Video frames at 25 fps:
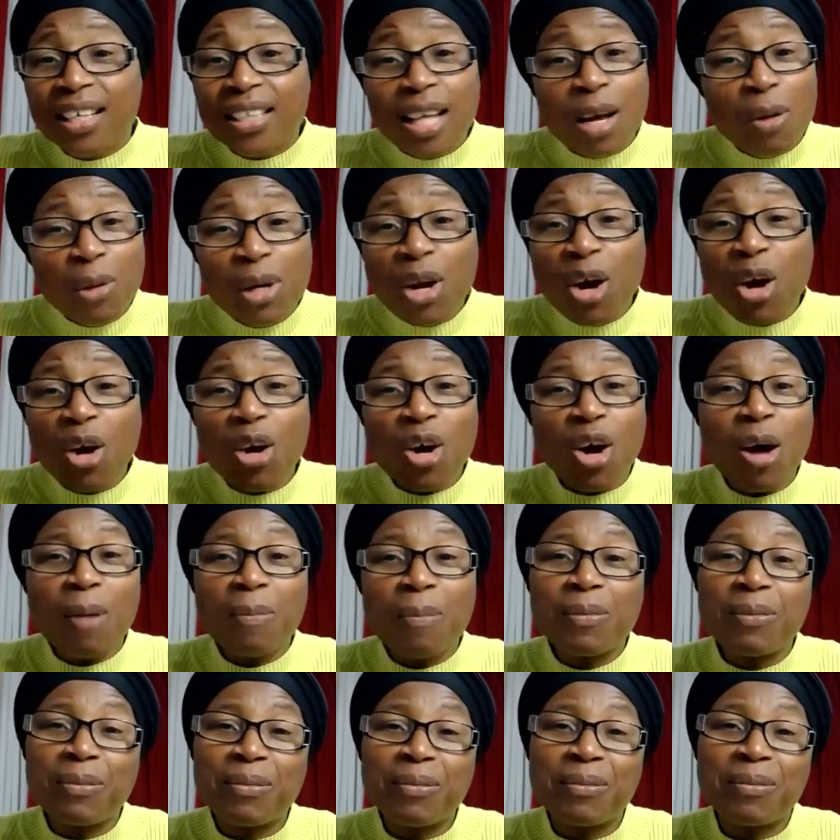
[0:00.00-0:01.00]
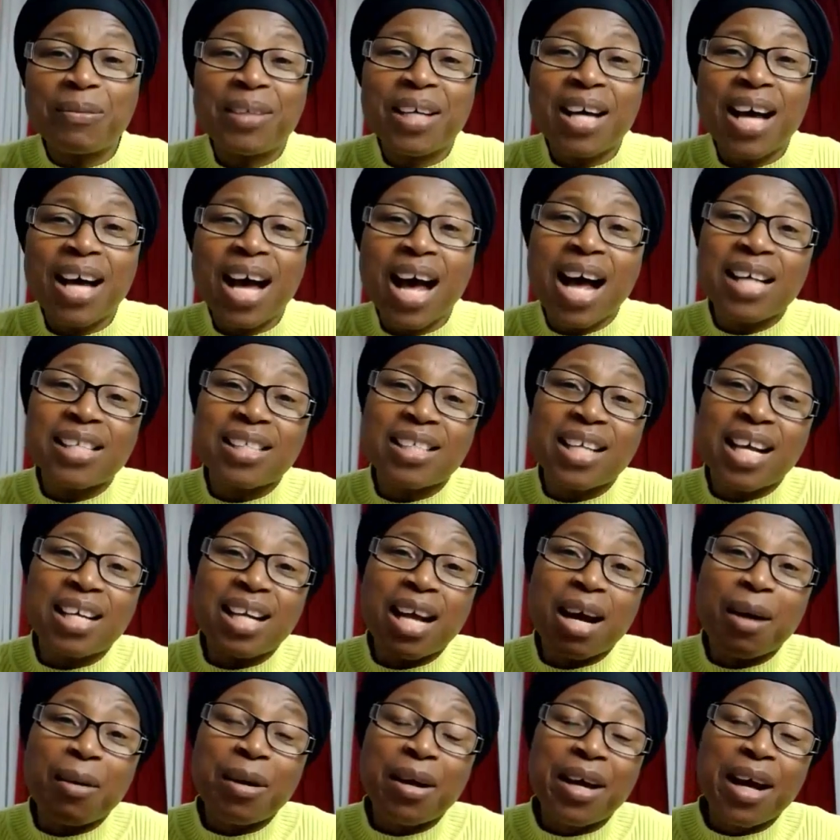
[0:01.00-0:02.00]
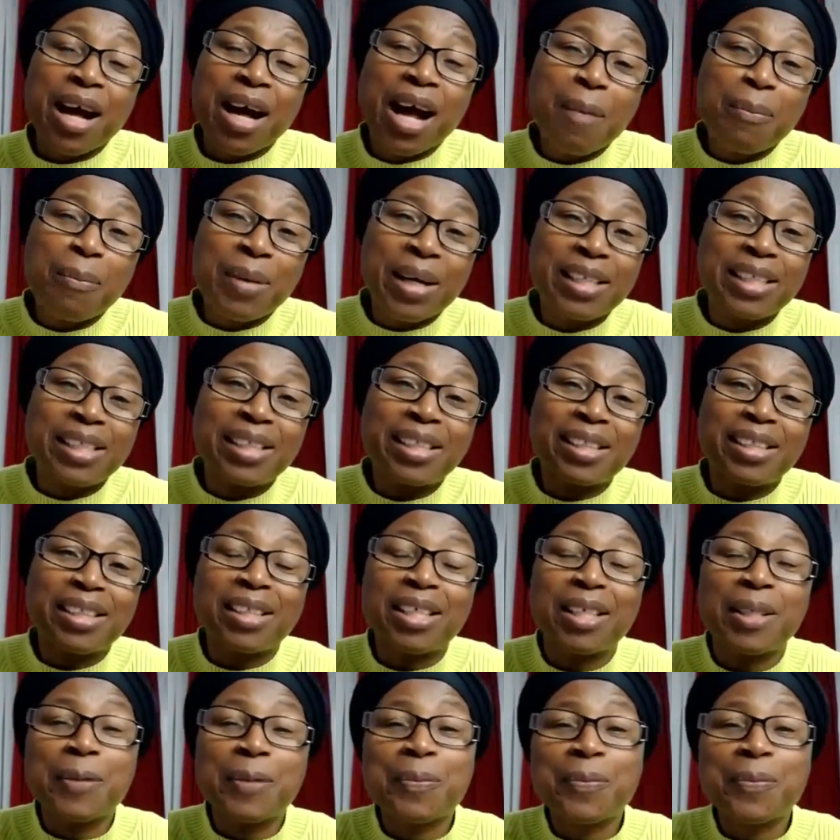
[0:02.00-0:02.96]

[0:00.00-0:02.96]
They will not come as an uh, herbalist.